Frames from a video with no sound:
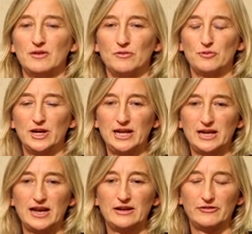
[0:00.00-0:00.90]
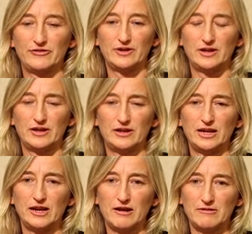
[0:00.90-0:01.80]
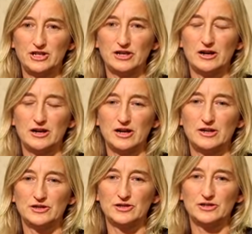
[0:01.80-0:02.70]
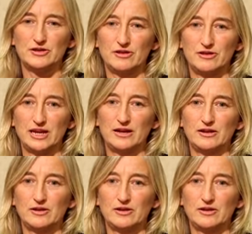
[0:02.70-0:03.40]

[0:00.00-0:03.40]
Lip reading: really kind of encouraging our learners to think